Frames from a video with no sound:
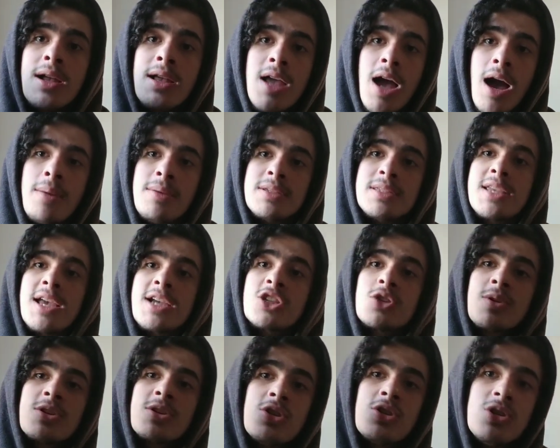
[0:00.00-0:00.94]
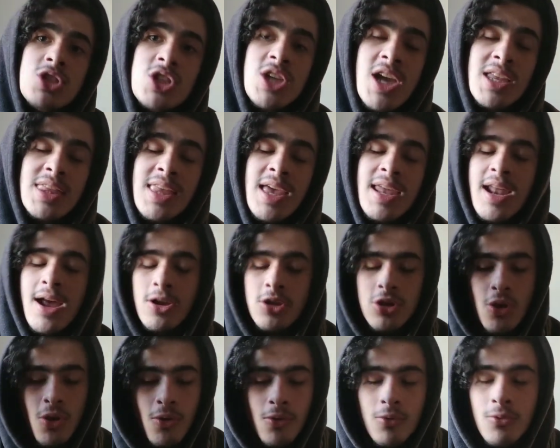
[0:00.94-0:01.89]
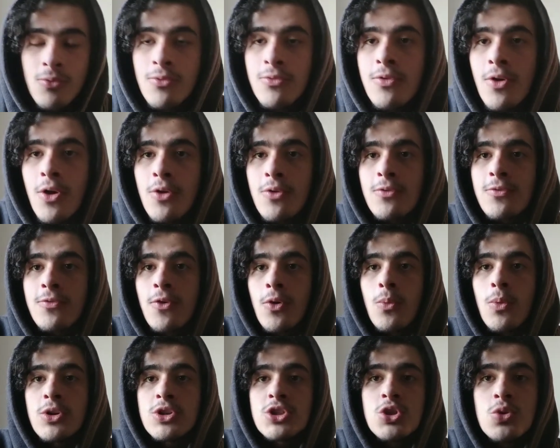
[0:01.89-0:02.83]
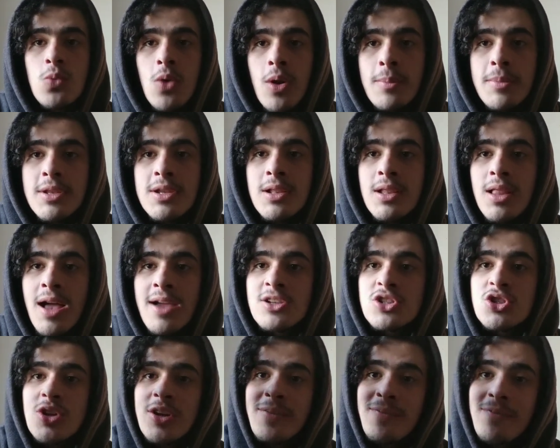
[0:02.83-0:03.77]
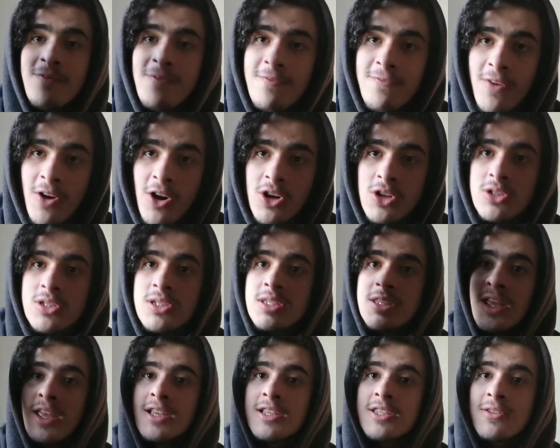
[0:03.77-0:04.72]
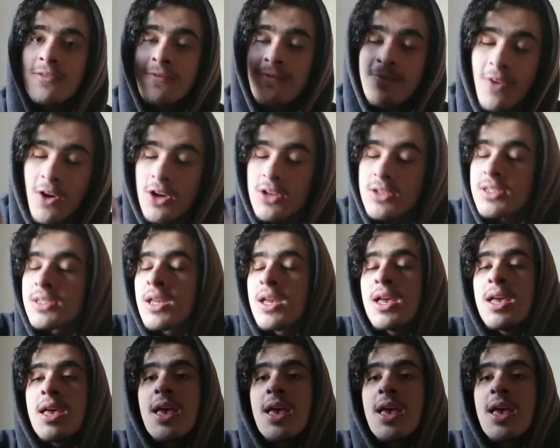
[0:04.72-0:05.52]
Comment section, make sure you check that out. Go and vote for what you want me to live stream first, things first.